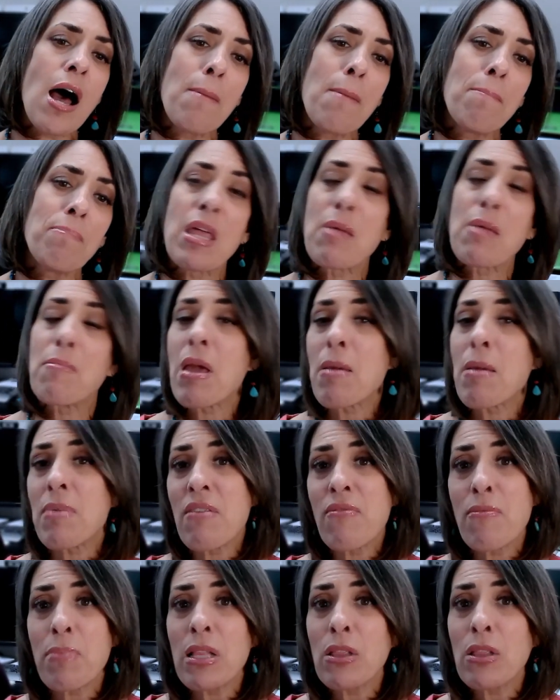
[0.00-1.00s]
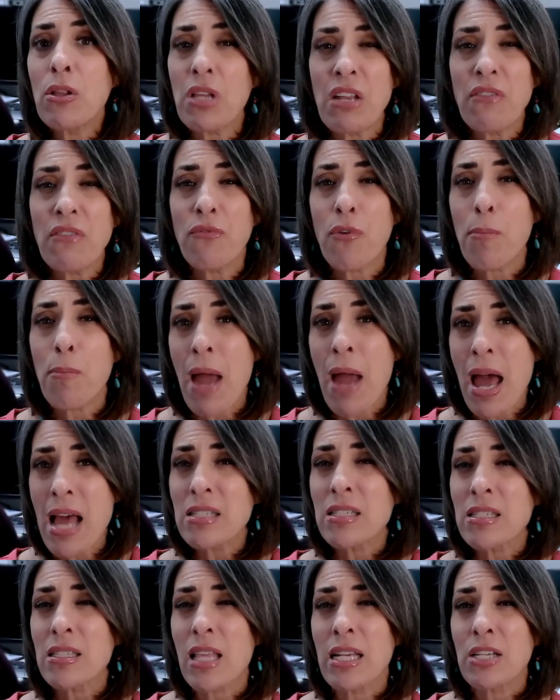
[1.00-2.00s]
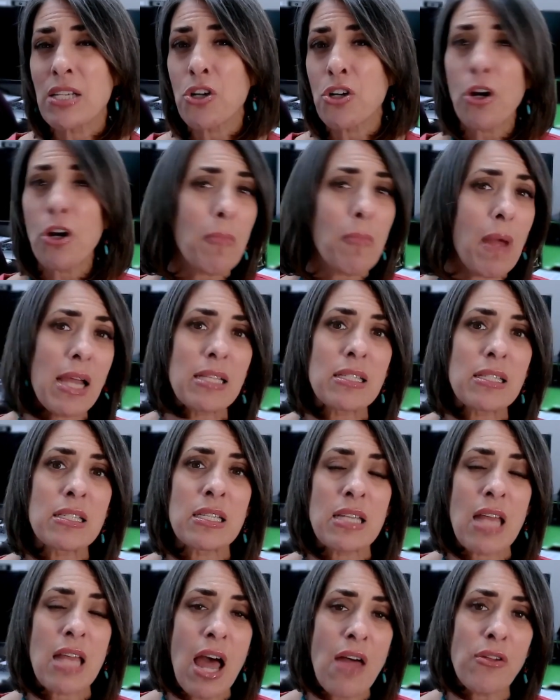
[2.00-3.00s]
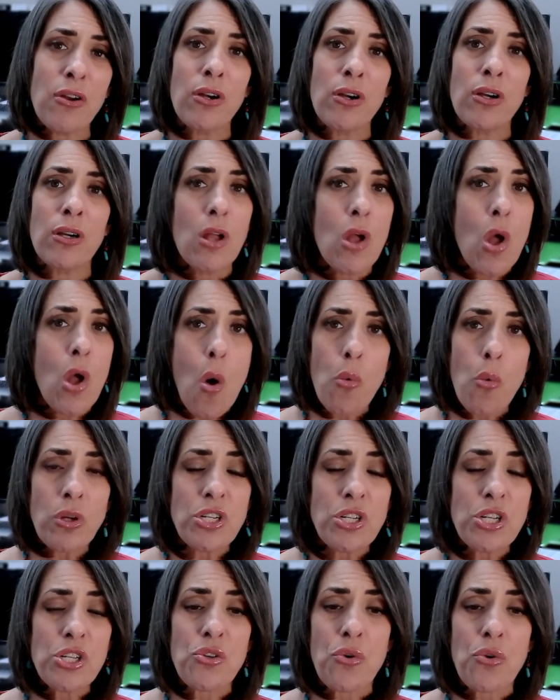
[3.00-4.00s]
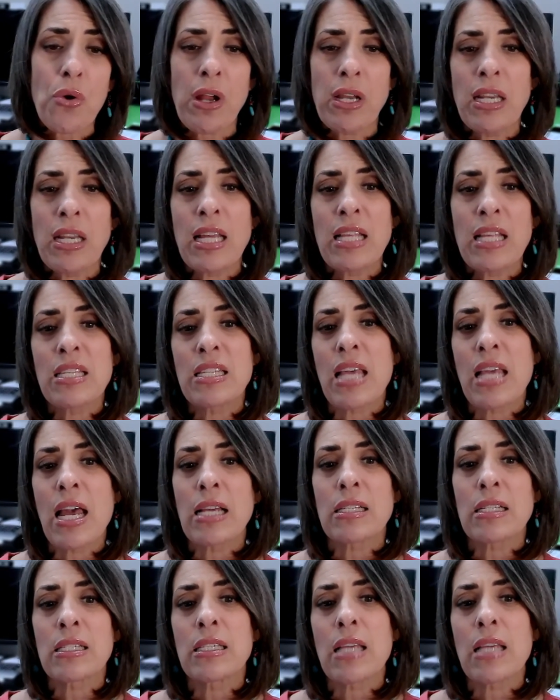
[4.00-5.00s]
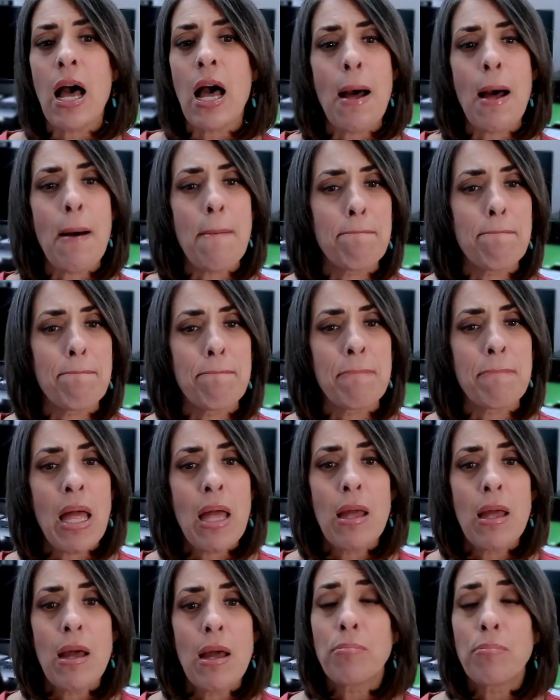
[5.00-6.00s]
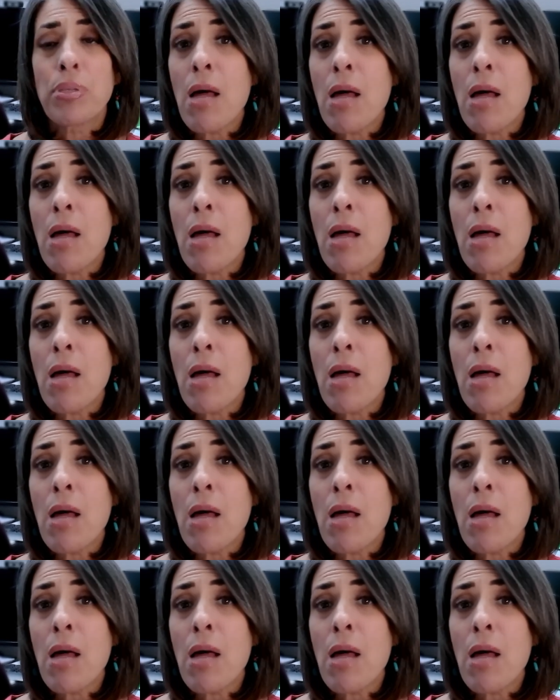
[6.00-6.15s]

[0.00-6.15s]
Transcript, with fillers: Um, they may even be looking for pests like termites and other wood-destroying insects, um,